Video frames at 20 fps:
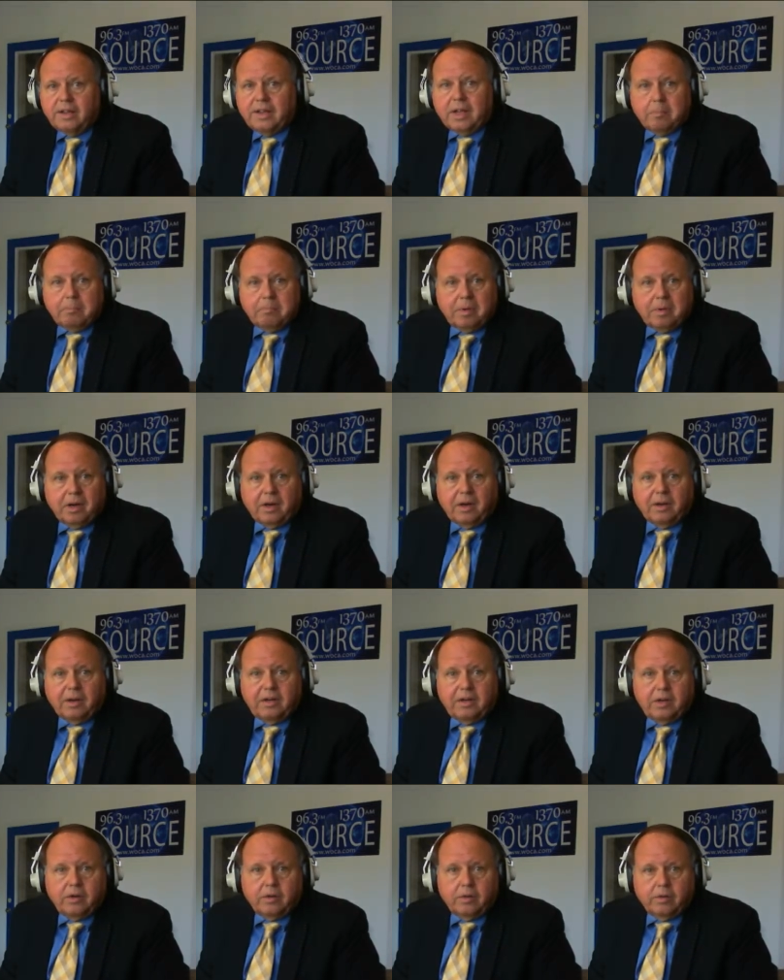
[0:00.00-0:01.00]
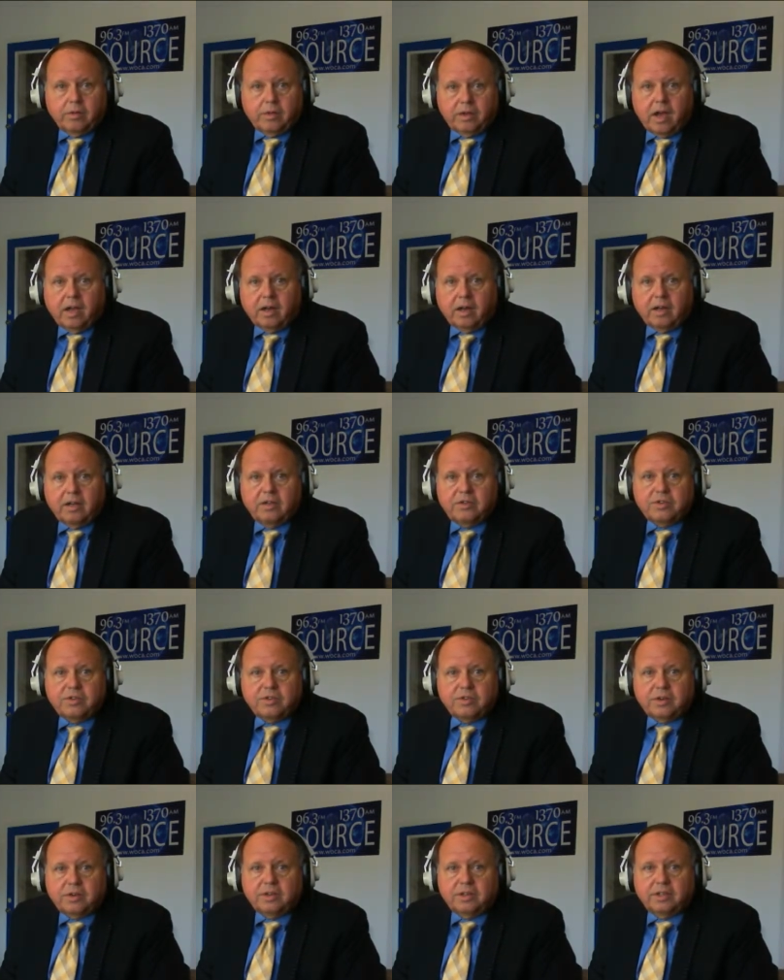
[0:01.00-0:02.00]
the ability or the knowledge
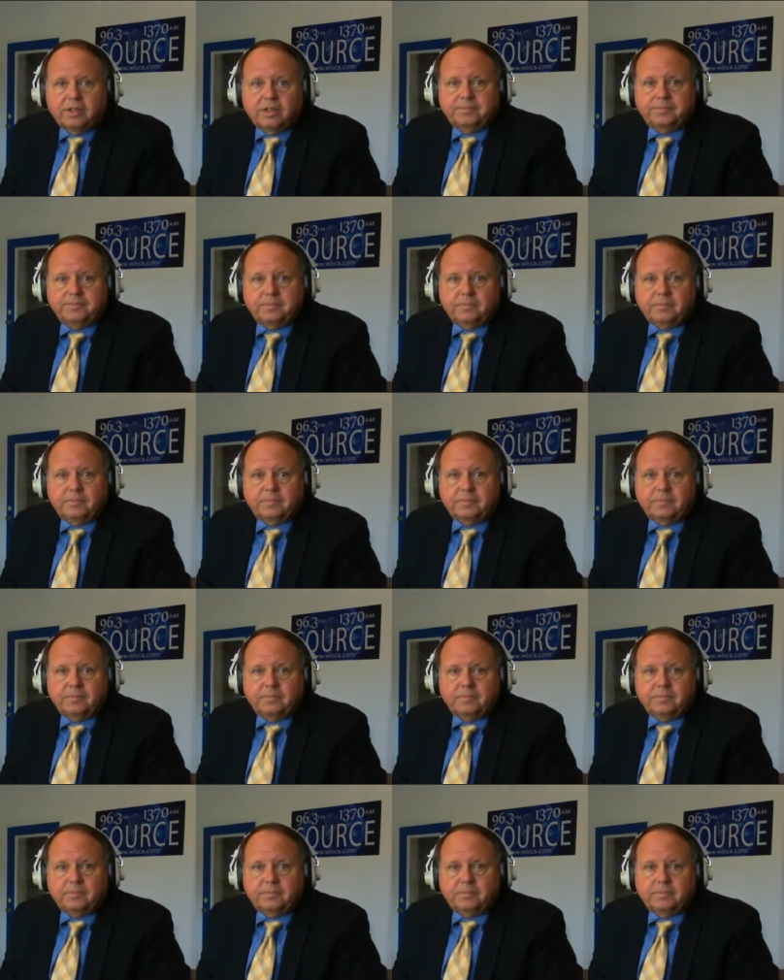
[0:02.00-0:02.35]
uh,